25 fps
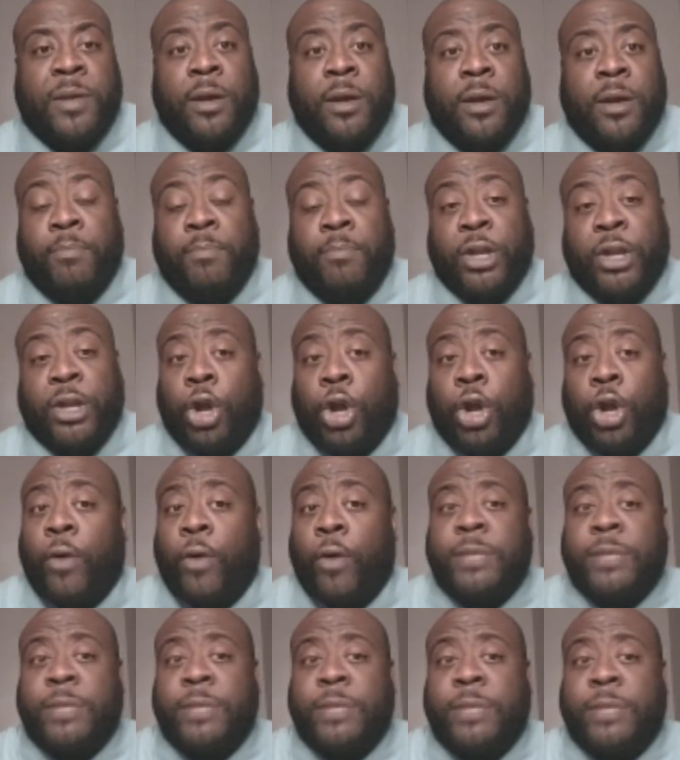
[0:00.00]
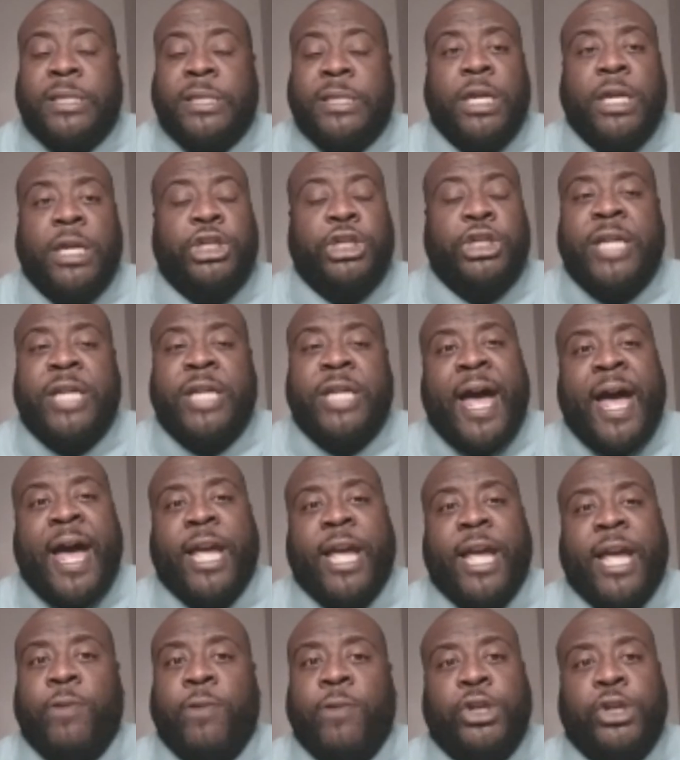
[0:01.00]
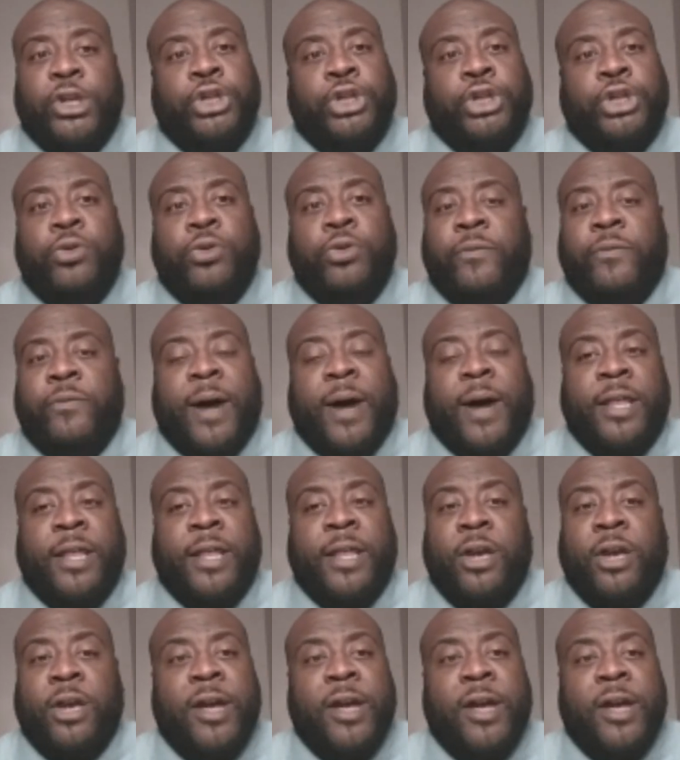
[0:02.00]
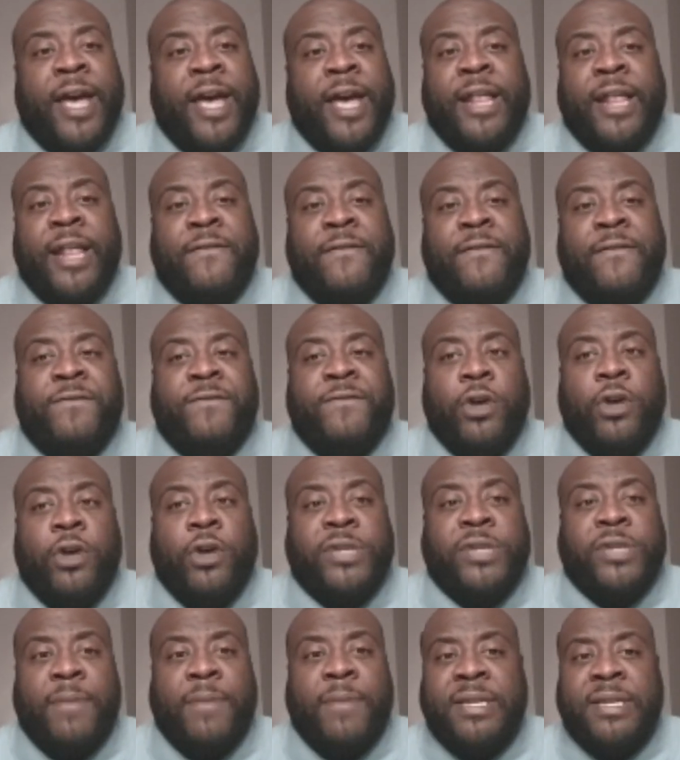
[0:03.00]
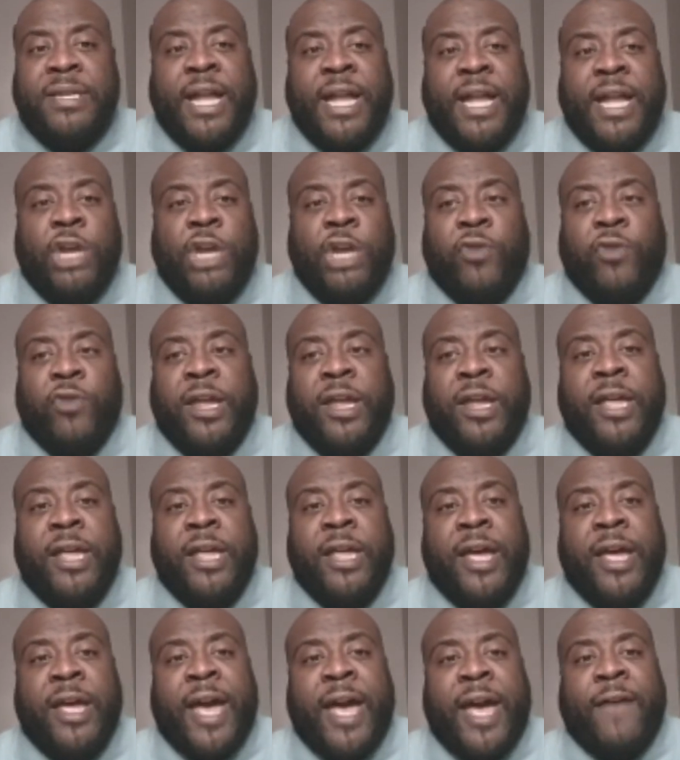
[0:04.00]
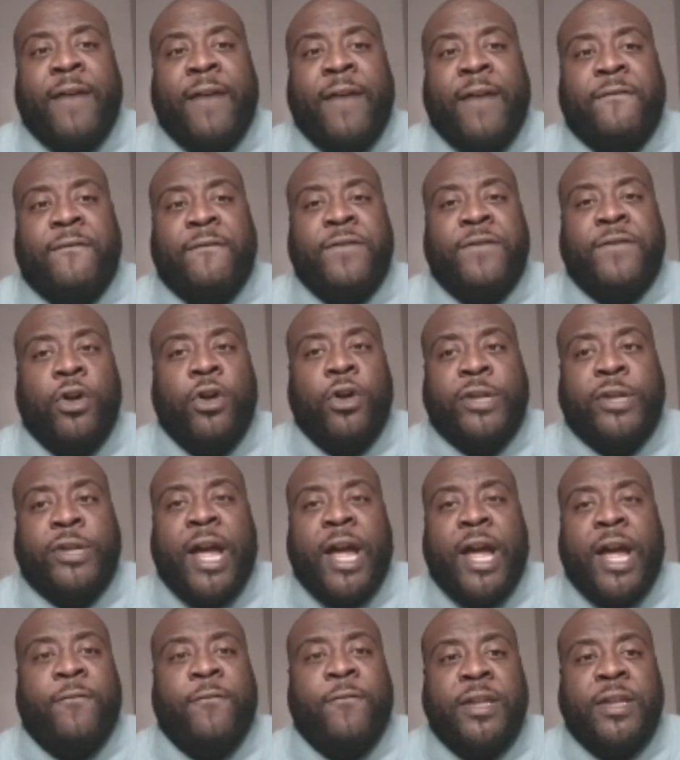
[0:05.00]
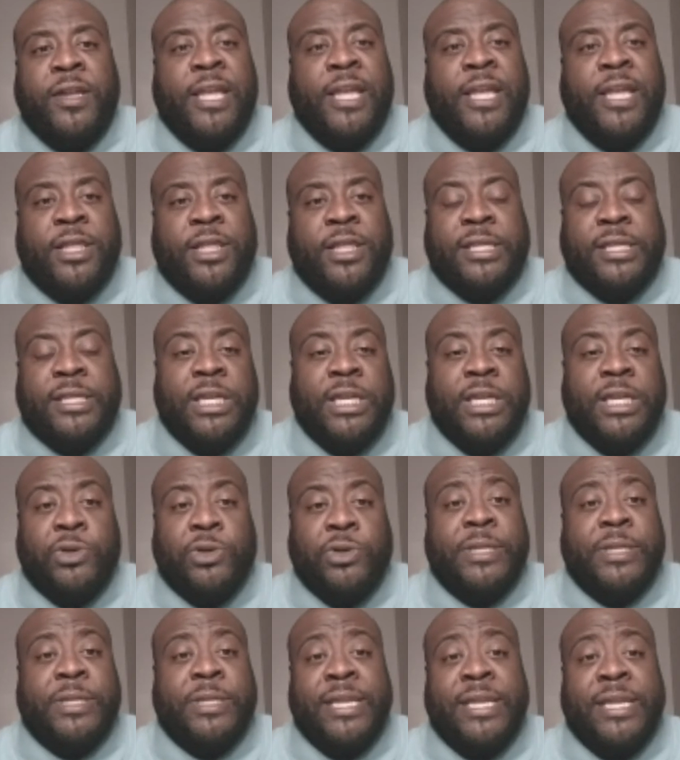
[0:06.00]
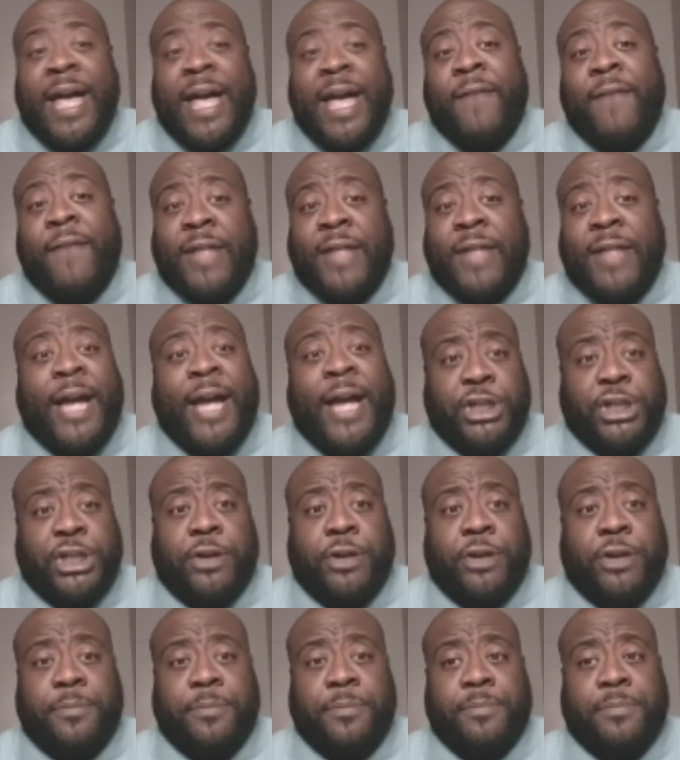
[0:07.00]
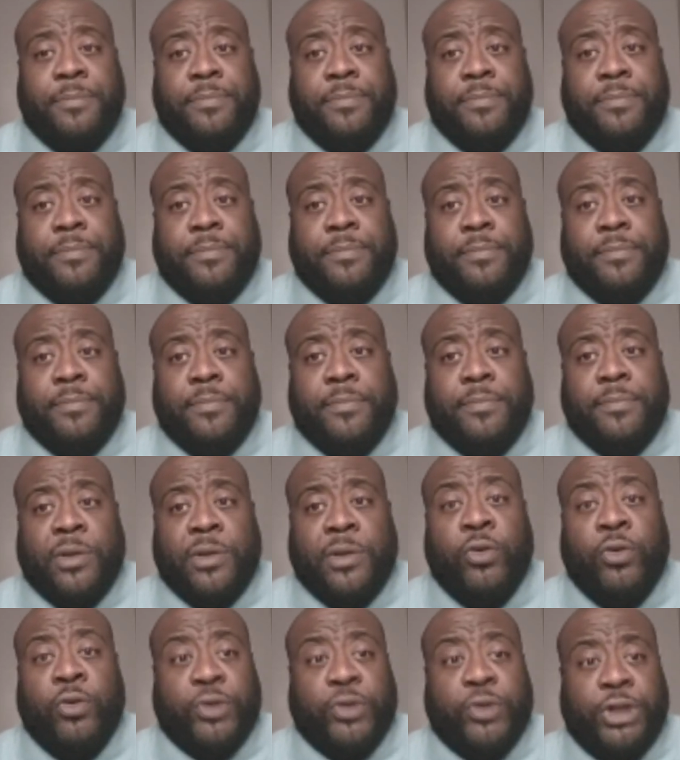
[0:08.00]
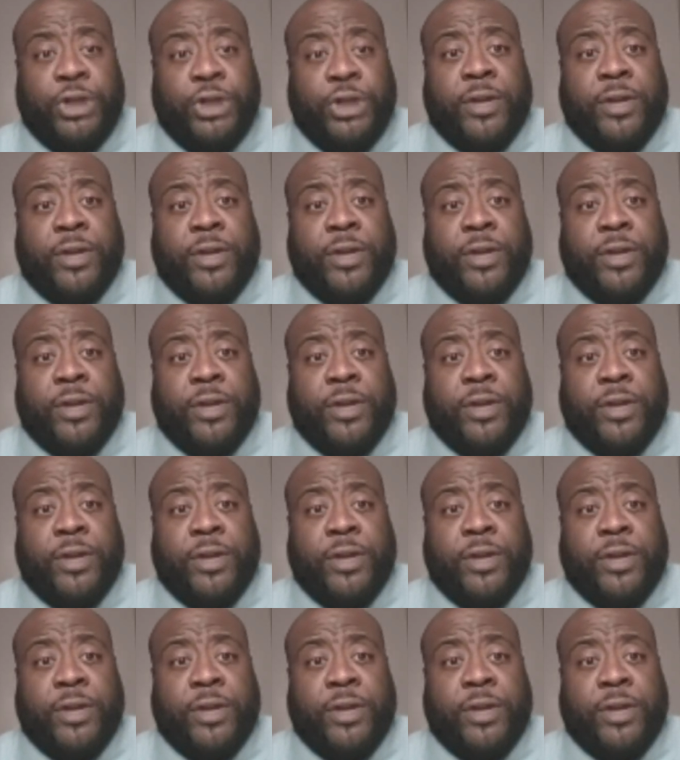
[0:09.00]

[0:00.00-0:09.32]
But Curry's been such an accurate shooter from behind there, and him and Danny Green have filled every need the Sixers didn't have last year, which was shooting.